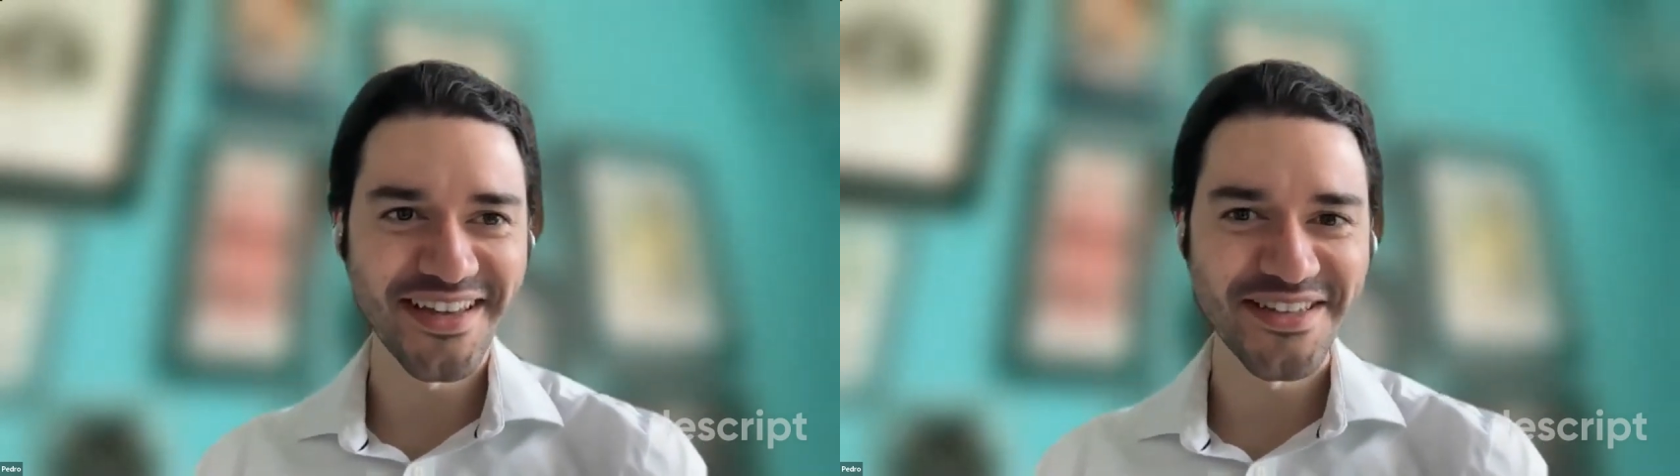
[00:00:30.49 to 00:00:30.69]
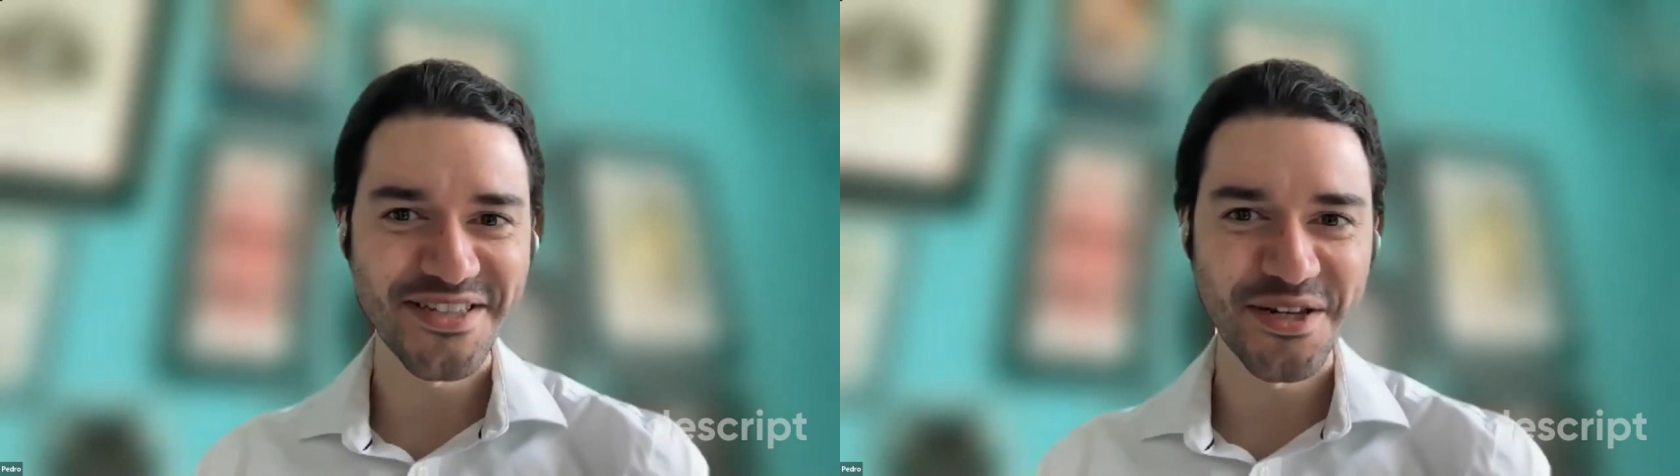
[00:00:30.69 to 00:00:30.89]

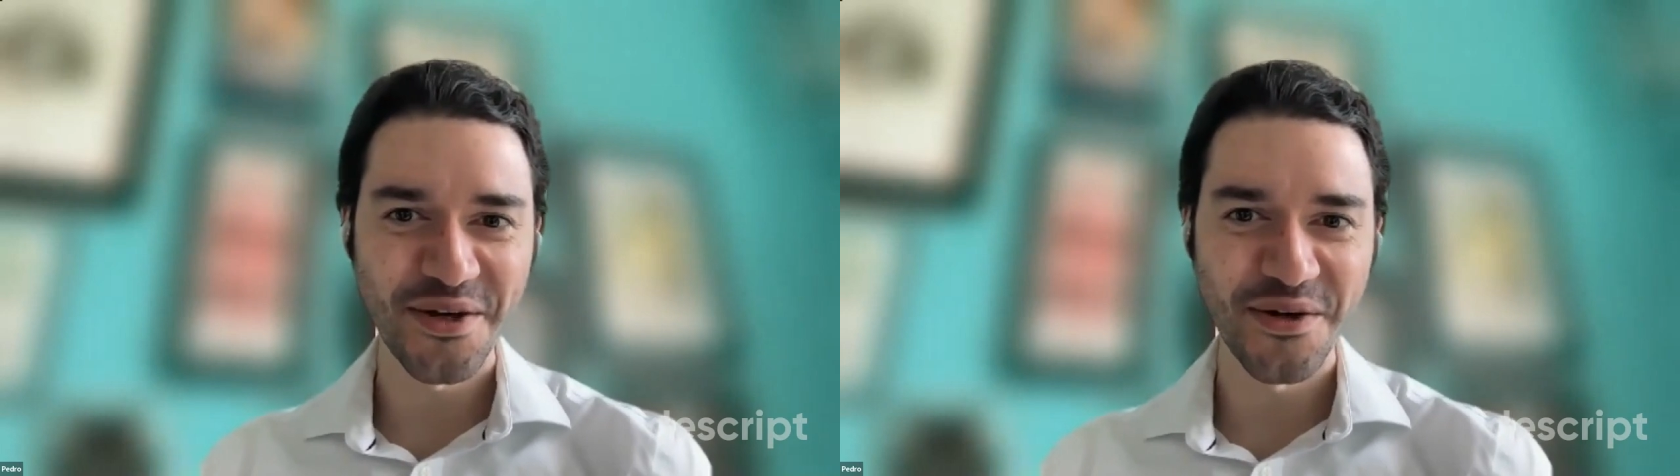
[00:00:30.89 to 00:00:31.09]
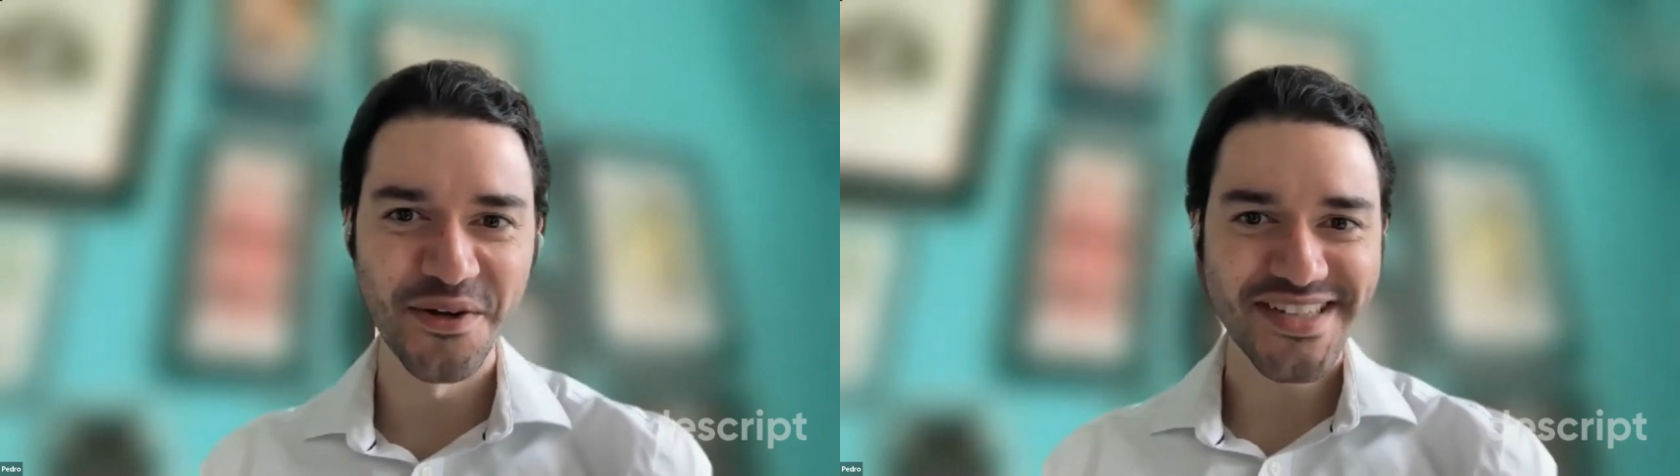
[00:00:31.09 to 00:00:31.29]
And
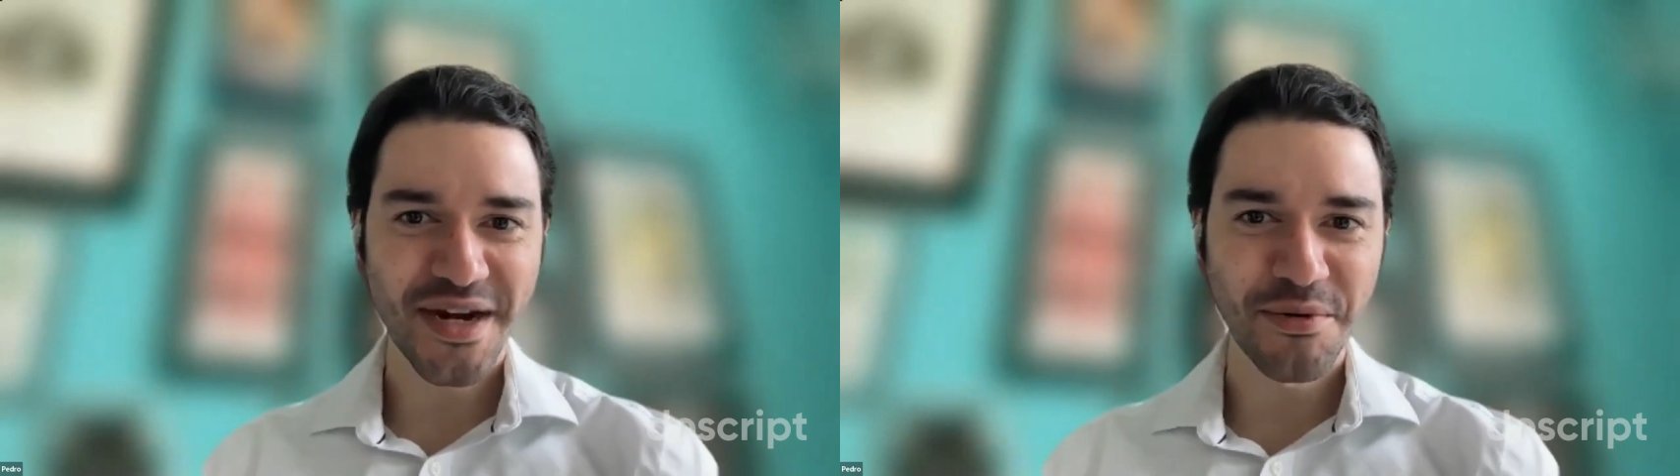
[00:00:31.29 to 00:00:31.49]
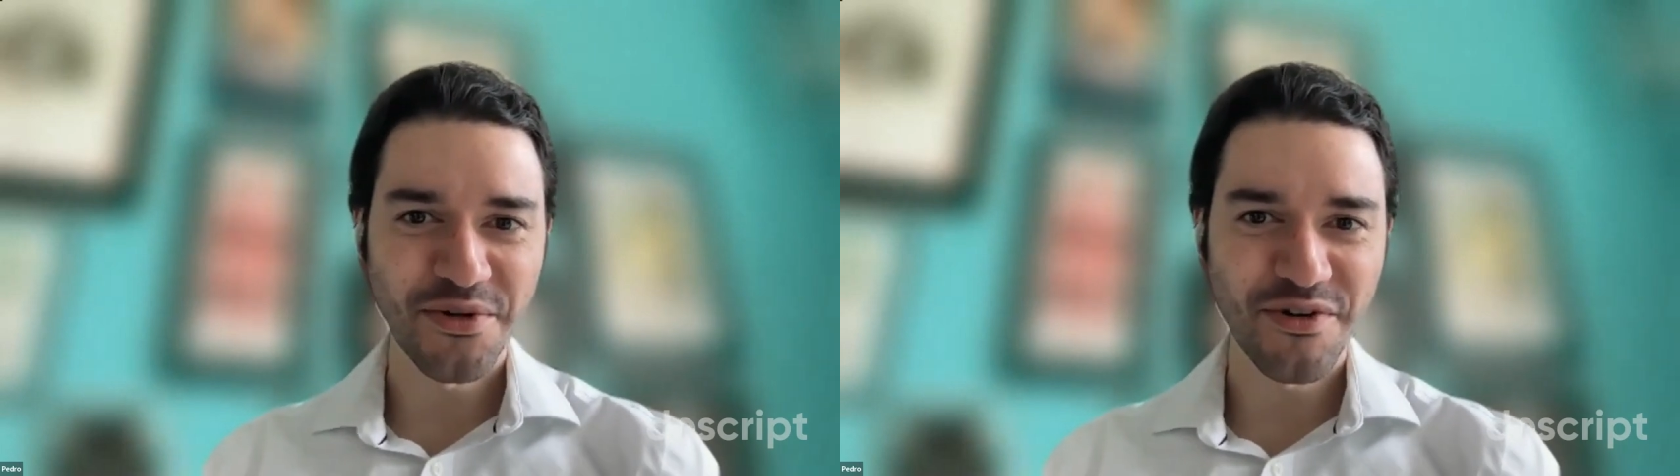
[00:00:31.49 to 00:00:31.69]
so this is a
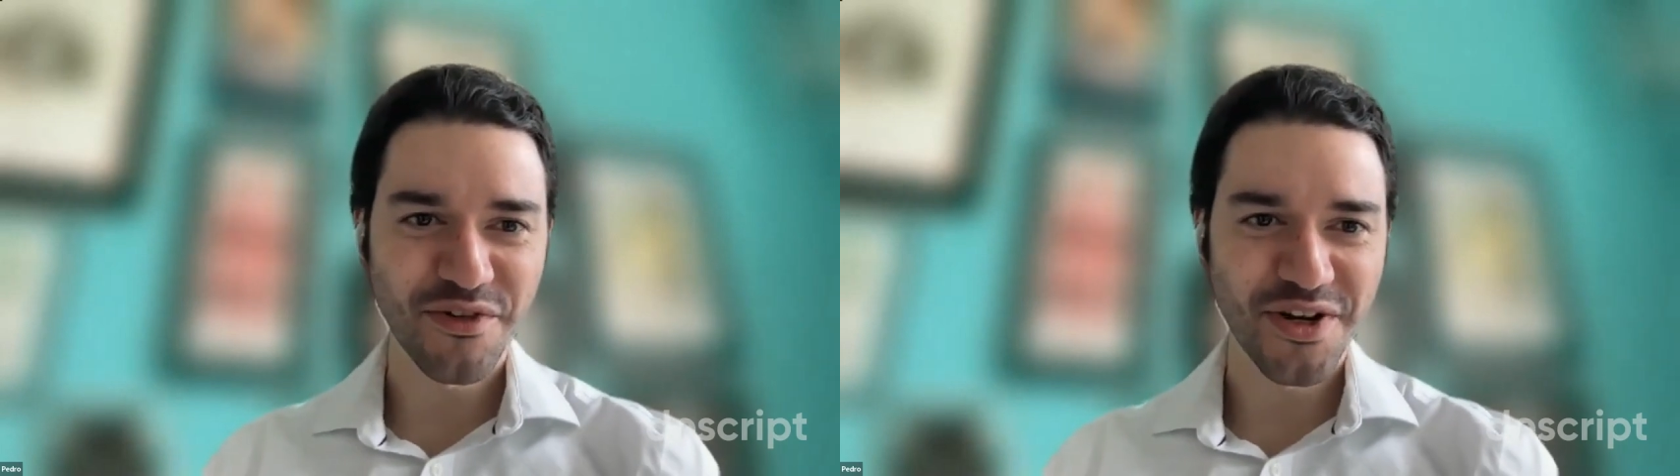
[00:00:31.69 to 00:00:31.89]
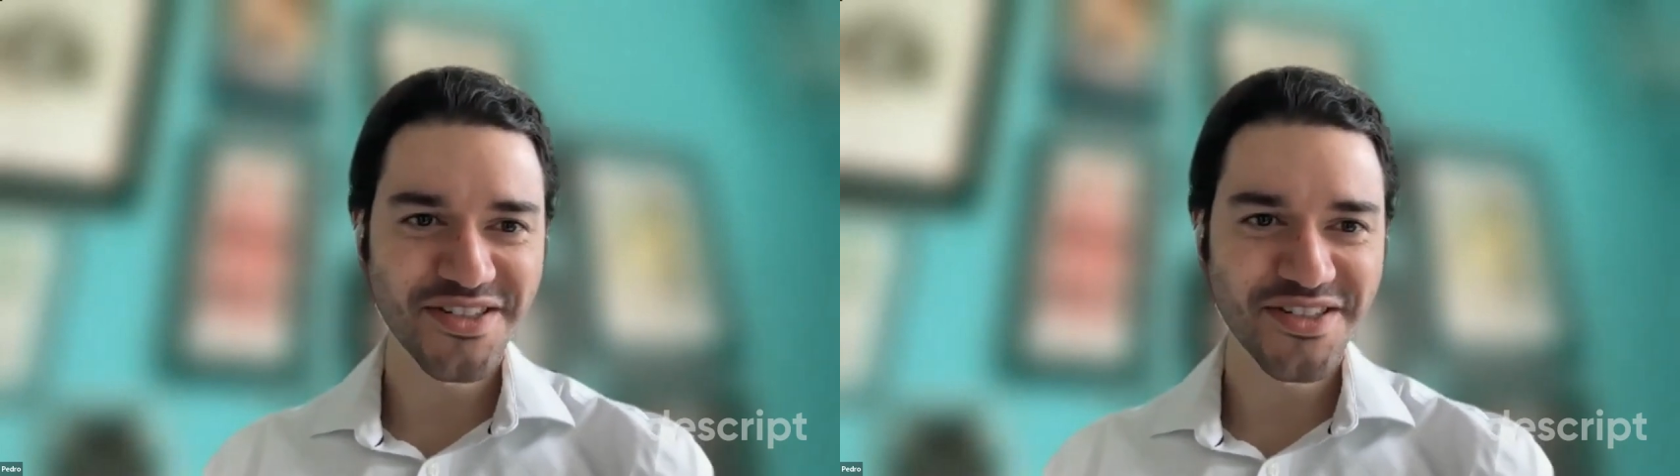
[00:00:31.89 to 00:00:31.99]
nice opportunity